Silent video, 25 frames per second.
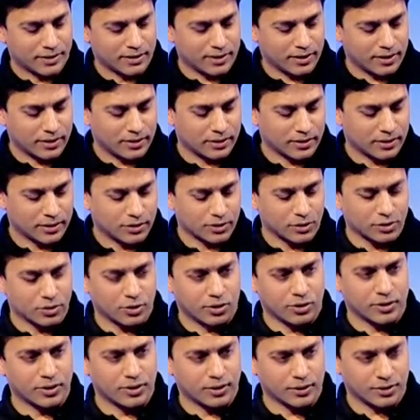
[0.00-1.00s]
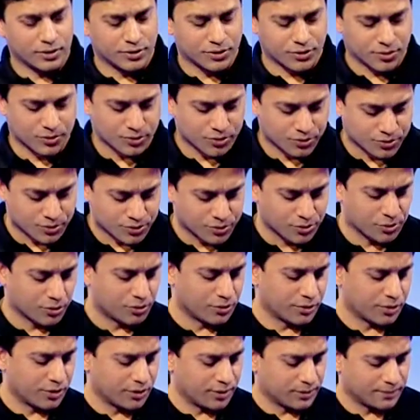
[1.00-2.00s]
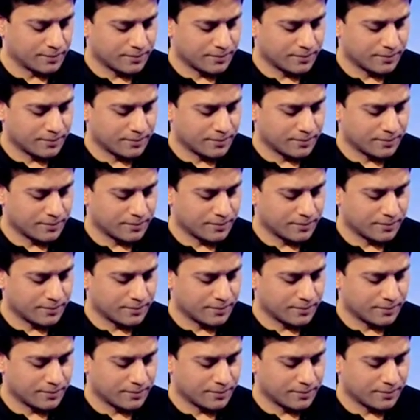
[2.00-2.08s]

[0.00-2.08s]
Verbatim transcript: in Toy Story?